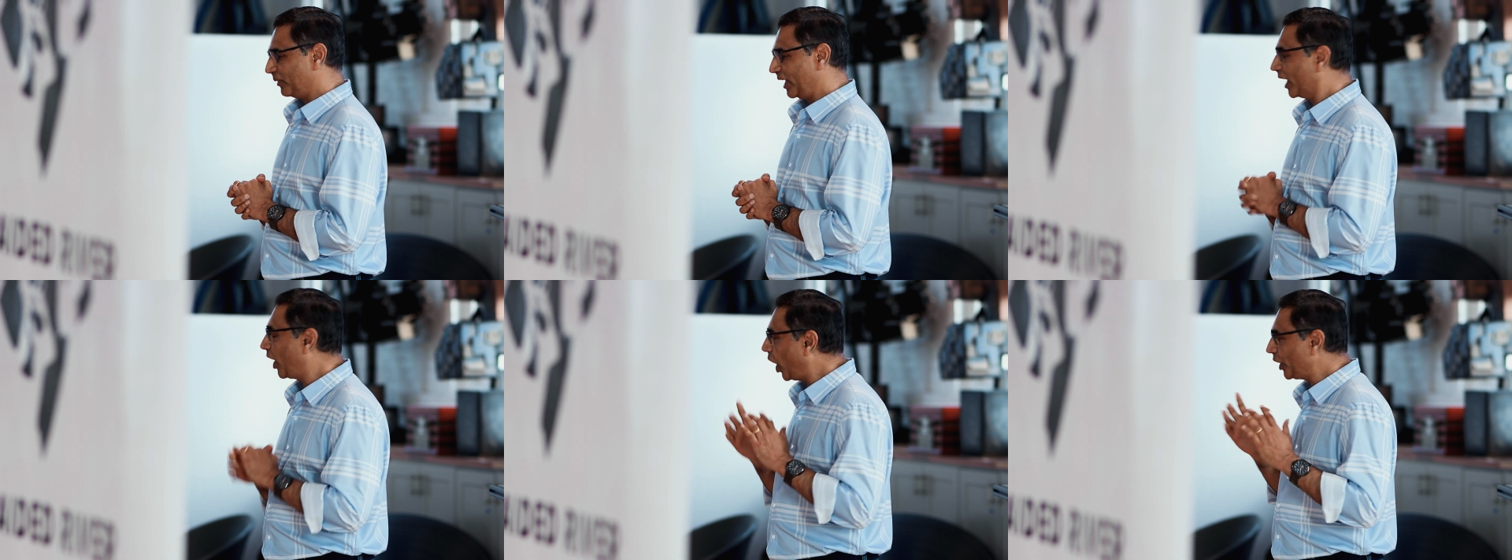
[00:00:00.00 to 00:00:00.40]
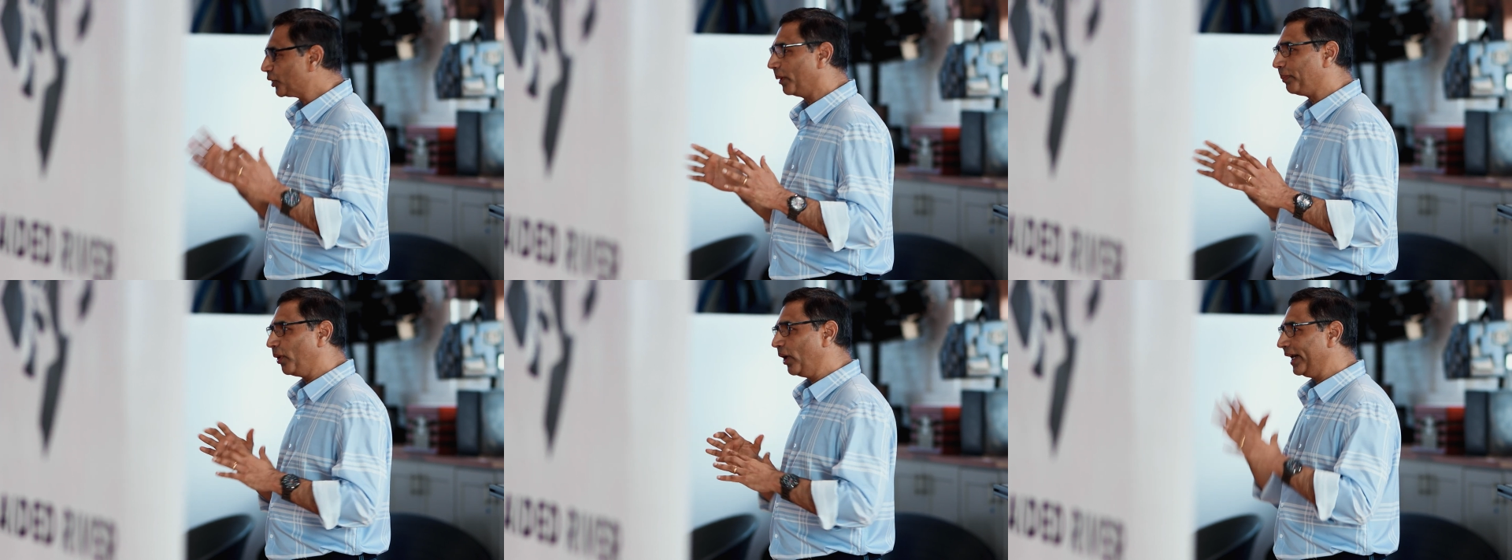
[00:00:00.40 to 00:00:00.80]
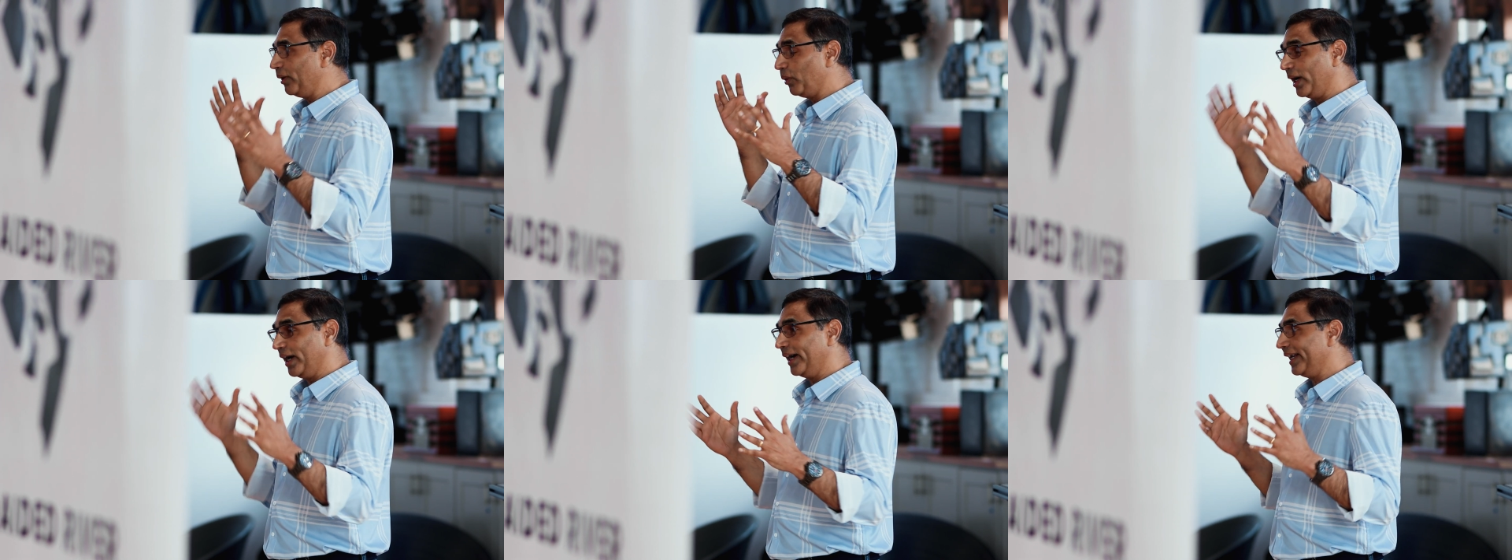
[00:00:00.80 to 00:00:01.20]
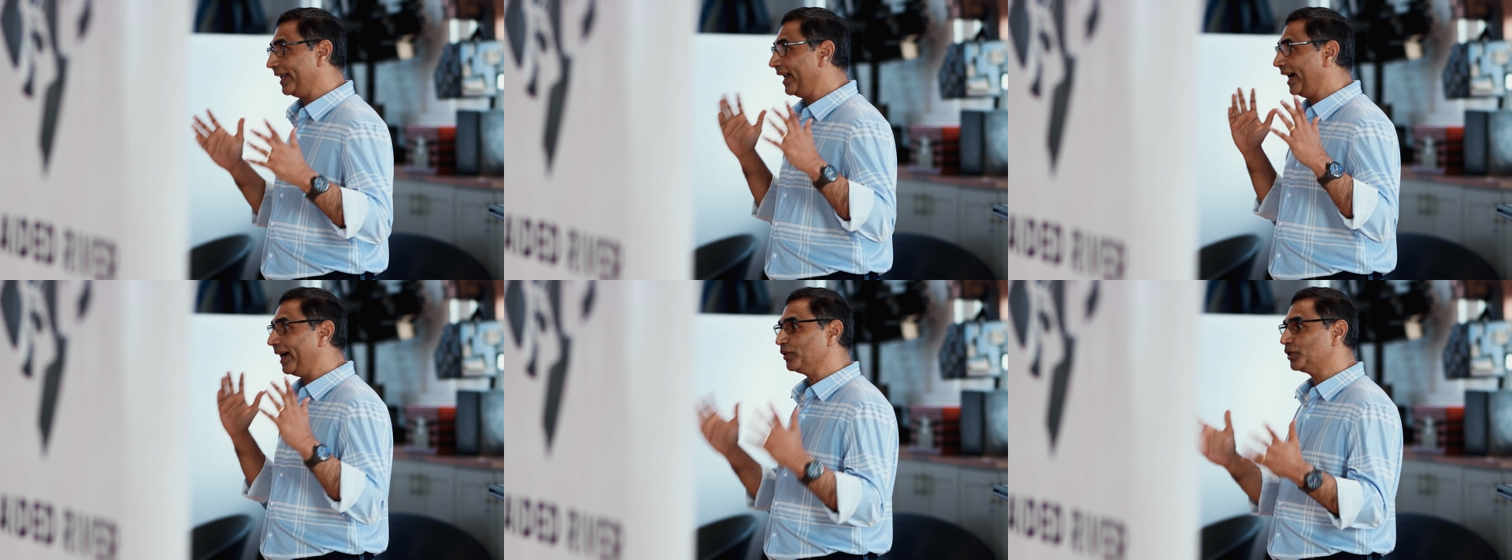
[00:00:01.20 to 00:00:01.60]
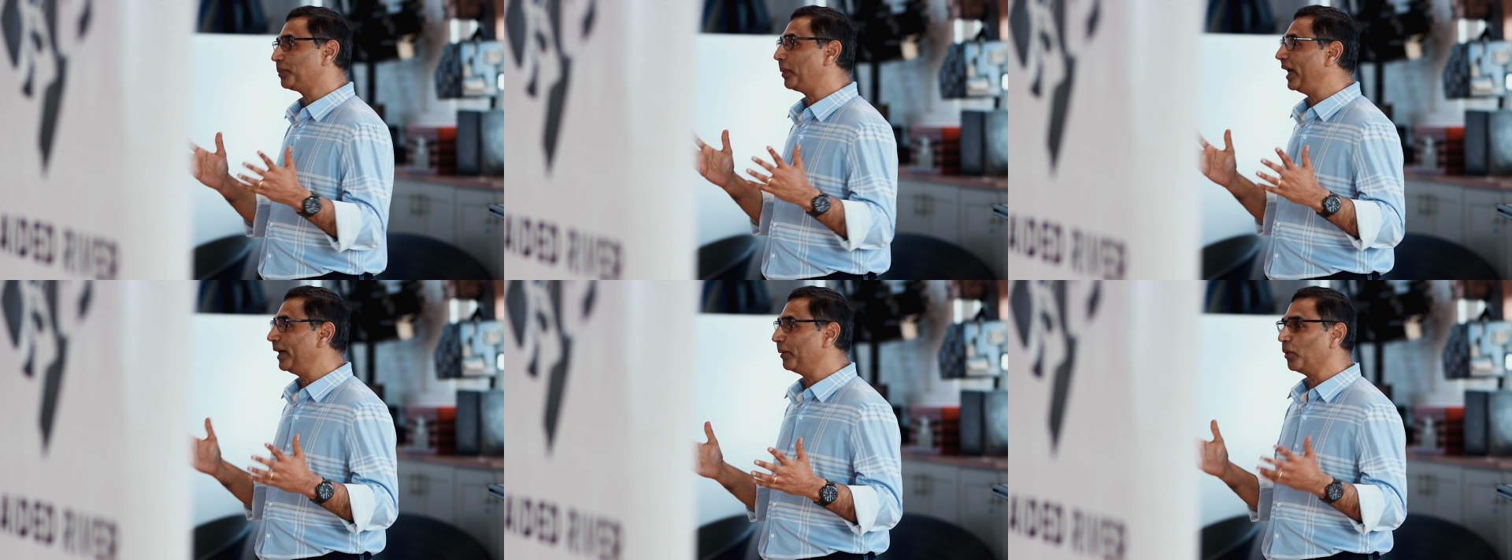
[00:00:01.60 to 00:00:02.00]
it got to a point where I was
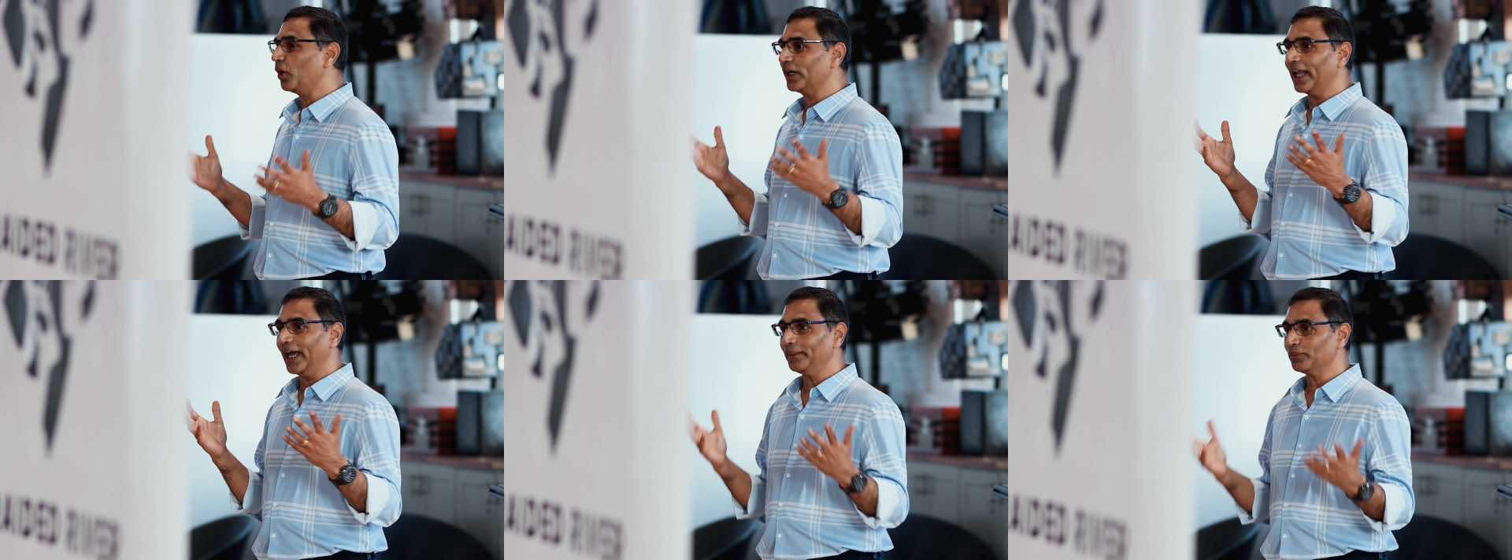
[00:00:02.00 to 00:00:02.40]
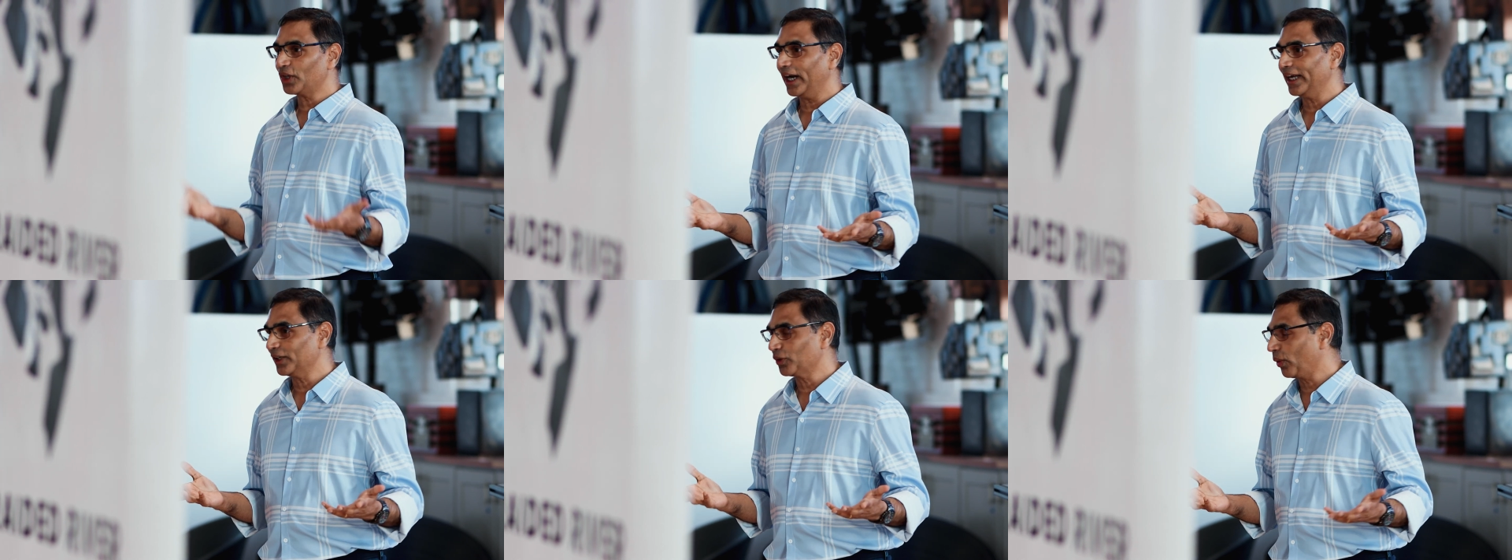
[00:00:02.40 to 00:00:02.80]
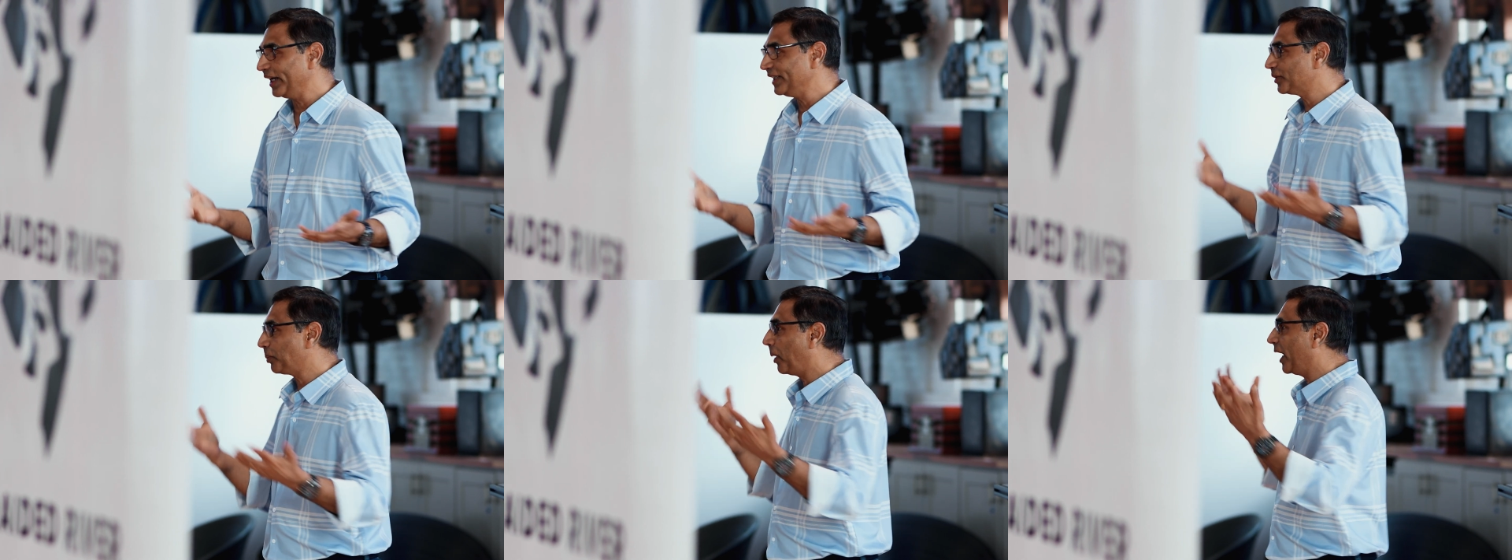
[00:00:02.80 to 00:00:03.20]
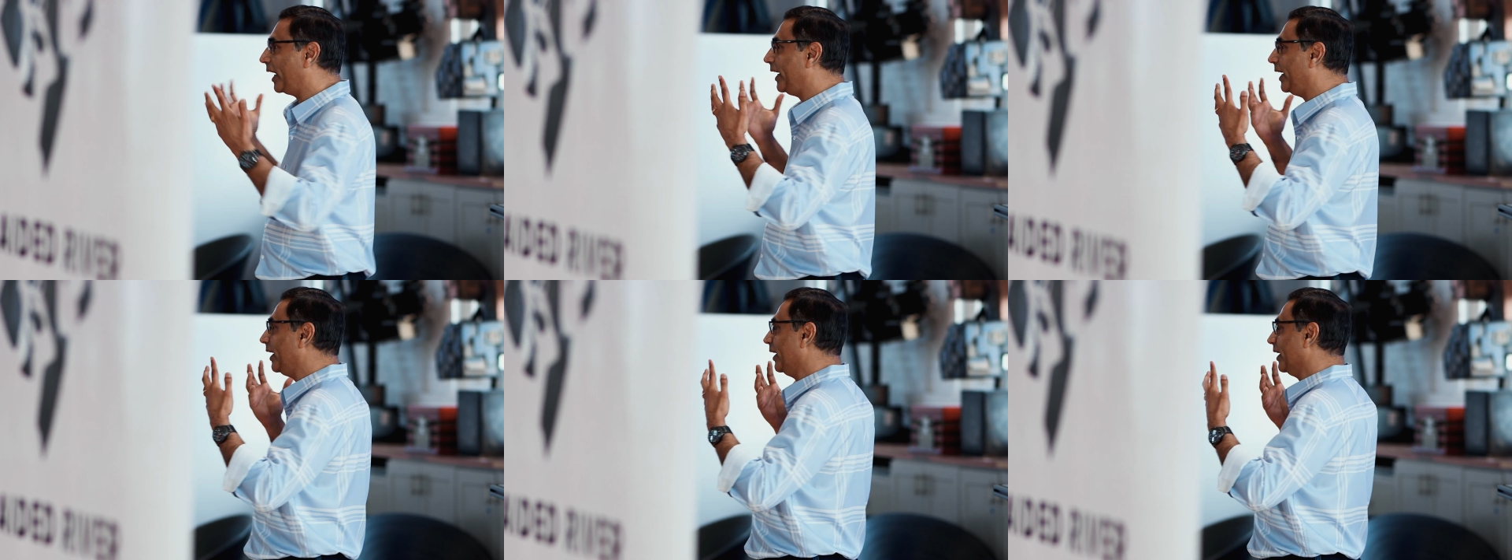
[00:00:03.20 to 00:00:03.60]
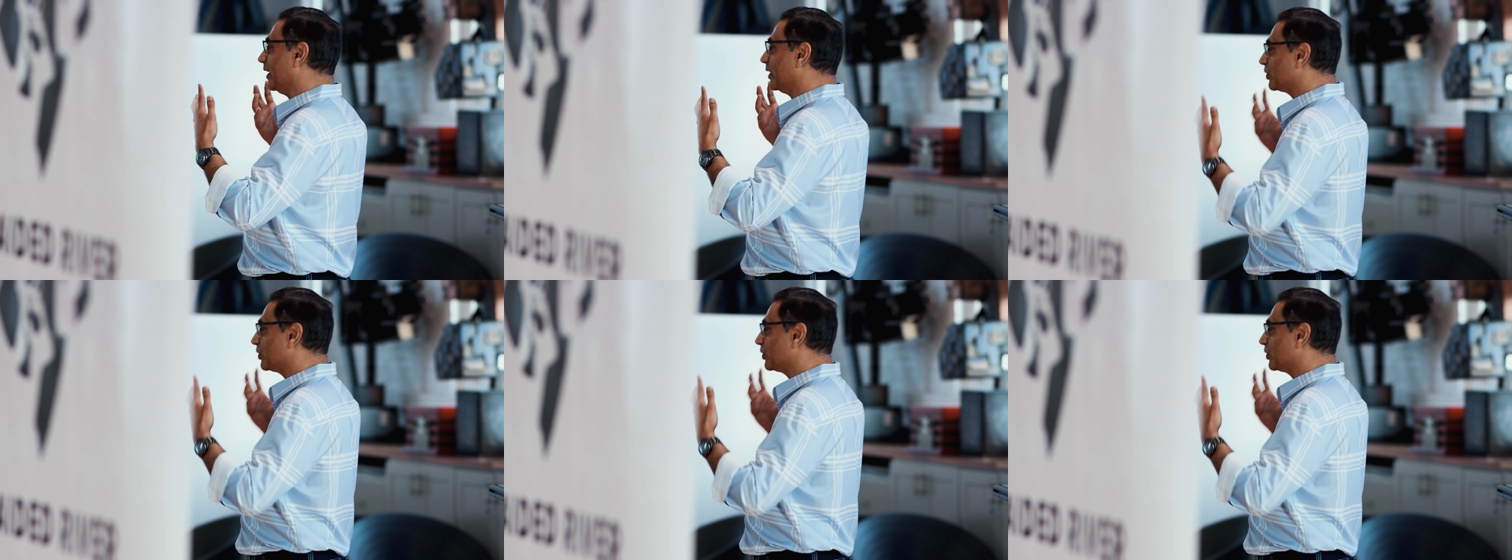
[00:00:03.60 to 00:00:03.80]
spending more time trying to raise money,